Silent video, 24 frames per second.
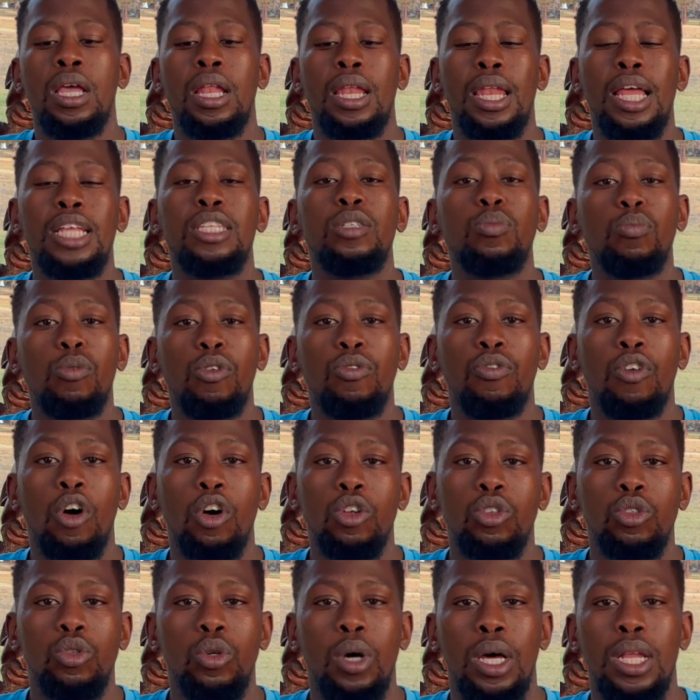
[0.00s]
Let's move
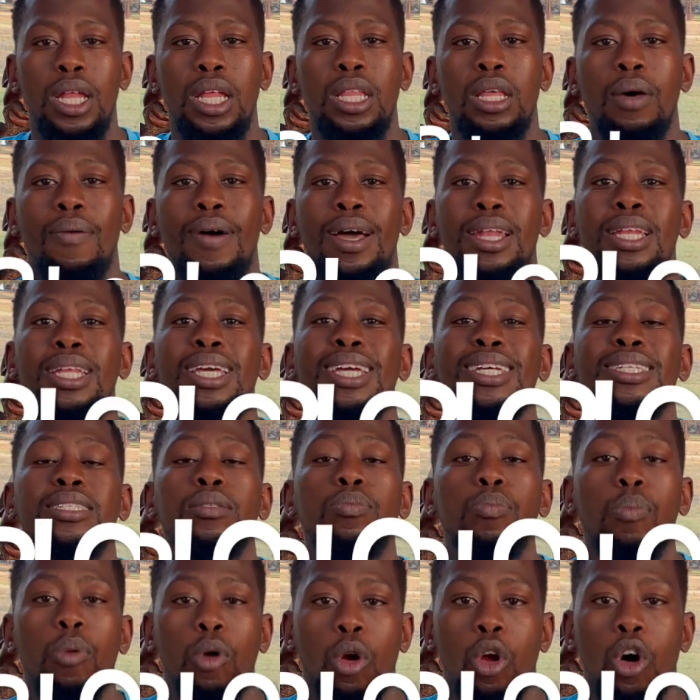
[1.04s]
on to another one. It's
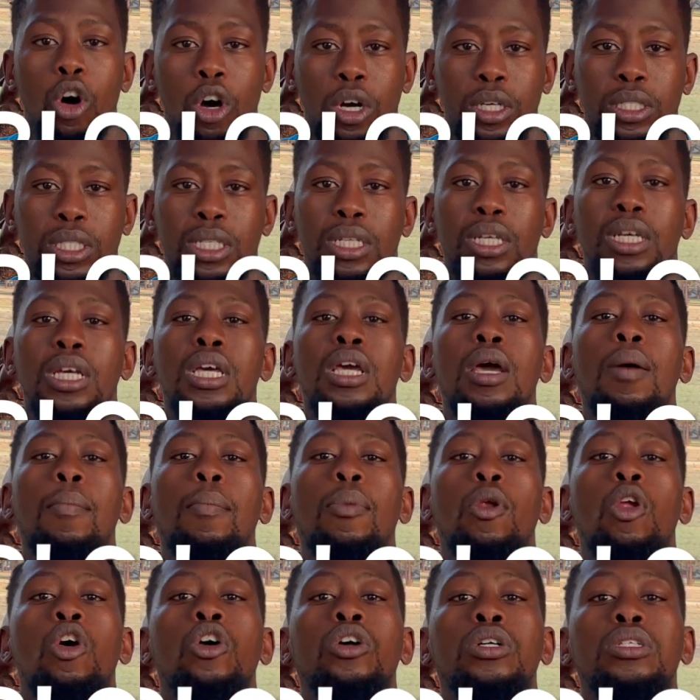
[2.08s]
blogs.
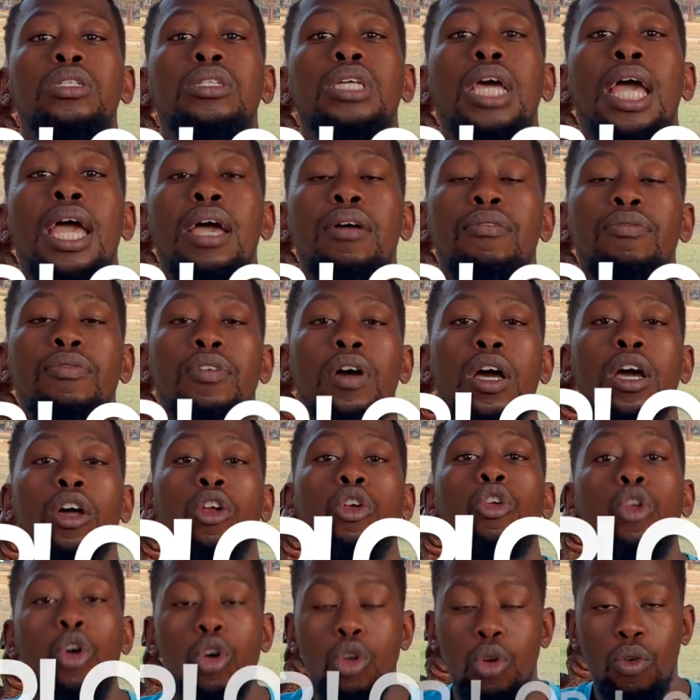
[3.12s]
Blogs have a
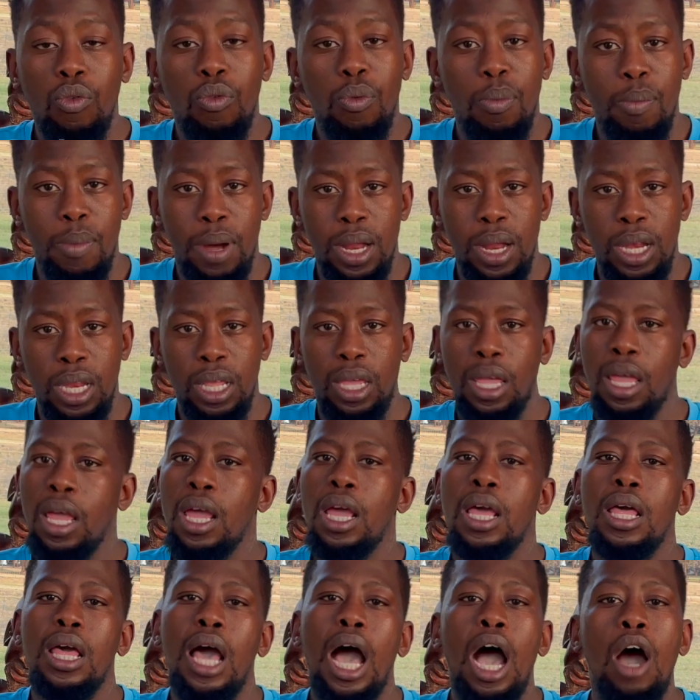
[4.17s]
lot of money.
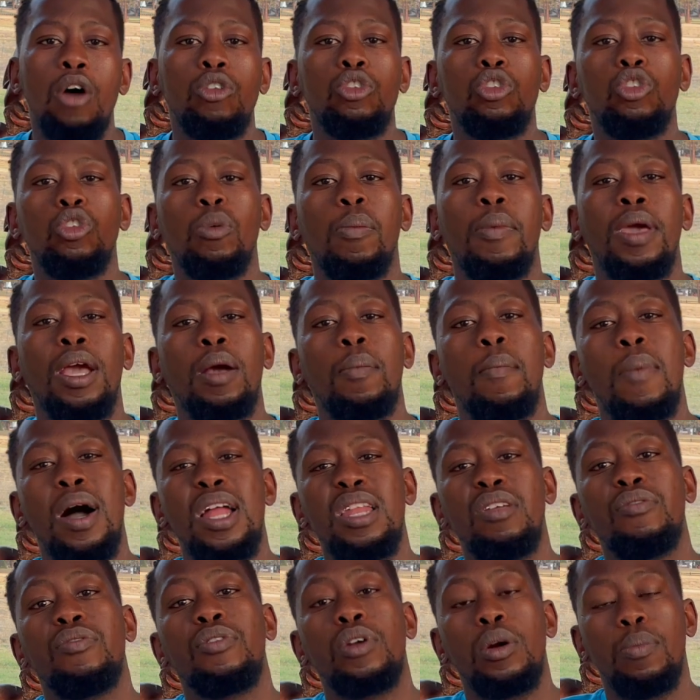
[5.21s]
How do you make money
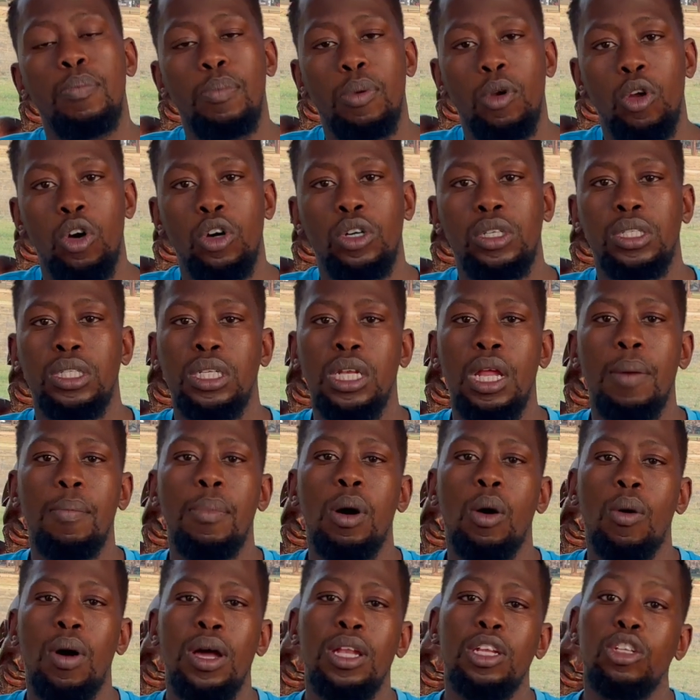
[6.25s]
from blogs? Number
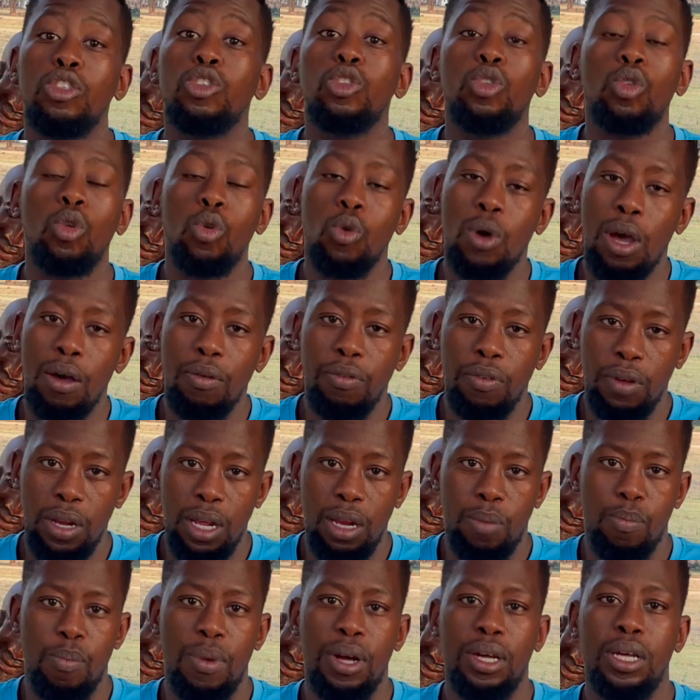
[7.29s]
1, it's through
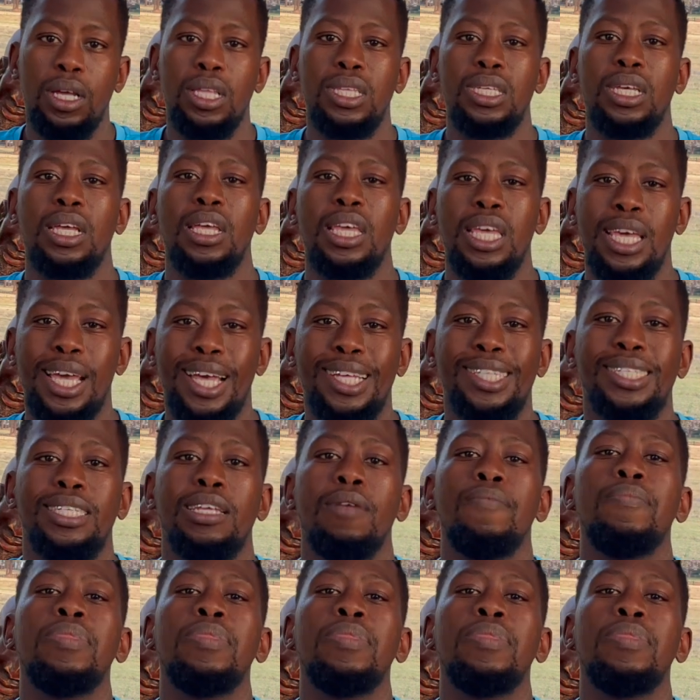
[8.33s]
affiliate marketing, yes.